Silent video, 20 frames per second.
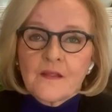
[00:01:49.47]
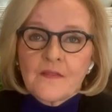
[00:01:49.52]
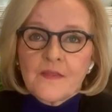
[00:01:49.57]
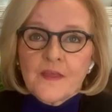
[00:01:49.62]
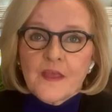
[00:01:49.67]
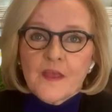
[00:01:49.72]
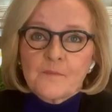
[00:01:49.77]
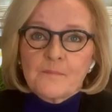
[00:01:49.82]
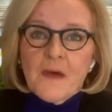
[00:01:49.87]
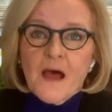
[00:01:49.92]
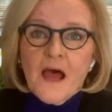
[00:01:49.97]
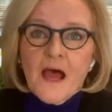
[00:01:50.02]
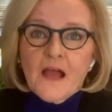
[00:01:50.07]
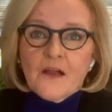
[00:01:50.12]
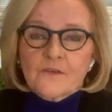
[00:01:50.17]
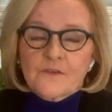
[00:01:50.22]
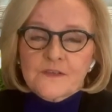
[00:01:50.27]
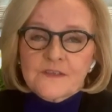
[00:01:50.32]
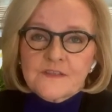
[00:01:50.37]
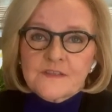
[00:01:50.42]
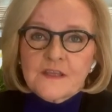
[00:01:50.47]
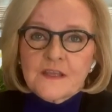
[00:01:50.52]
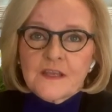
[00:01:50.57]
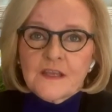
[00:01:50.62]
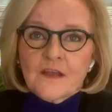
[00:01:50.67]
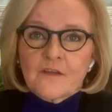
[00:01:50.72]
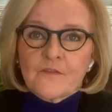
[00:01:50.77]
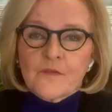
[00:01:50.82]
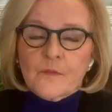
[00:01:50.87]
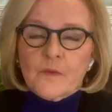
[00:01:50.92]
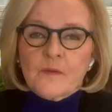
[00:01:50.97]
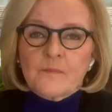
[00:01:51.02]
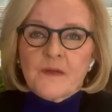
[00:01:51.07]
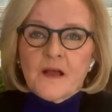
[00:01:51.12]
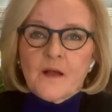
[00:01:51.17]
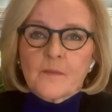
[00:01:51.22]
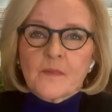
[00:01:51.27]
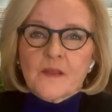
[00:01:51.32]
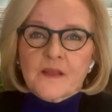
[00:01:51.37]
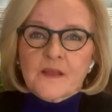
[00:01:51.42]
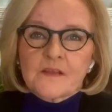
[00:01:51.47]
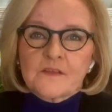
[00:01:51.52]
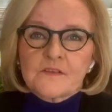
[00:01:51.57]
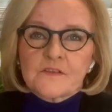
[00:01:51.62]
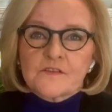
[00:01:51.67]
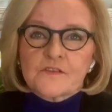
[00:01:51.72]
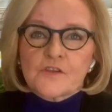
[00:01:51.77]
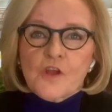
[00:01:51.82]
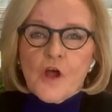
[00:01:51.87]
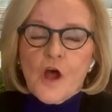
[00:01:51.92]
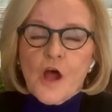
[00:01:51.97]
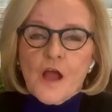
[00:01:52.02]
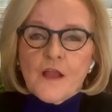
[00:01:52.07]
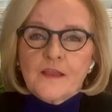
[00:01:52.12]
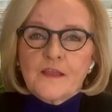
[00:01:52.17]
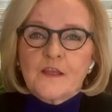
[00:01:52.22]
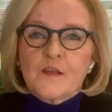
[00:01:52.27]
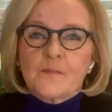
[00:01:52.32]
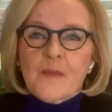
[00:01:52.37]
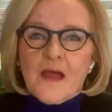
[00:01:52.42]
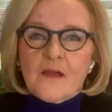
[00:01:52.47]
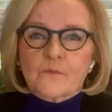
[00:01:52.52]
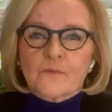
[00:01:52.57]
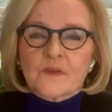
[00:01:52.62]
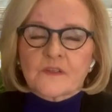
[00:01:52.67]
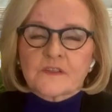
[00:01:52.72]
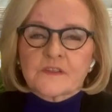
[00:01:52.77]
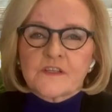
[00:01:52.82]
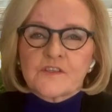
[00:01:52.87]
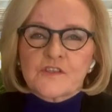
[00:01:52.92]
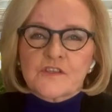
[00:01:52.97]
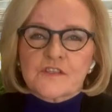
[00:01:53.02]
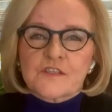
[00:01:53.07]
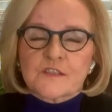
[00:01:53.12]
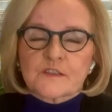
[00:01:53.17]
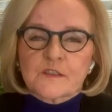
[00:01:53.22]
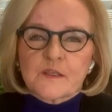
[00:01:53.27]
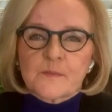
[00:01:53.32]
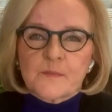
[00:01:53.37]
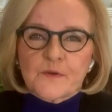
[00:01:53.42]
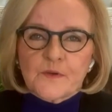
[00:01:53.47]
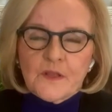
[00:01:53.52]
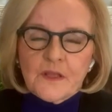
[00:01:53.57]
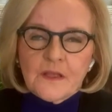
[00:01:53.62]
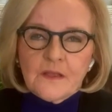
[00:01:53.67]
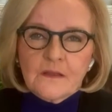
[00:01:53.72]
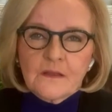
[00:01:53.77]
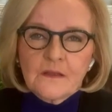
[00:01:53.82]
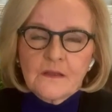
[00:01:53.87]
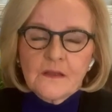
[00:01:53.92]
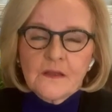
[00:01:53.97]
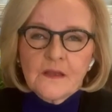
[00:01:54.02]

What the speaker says: the hypocrisy of the Republicans talking about religious liberty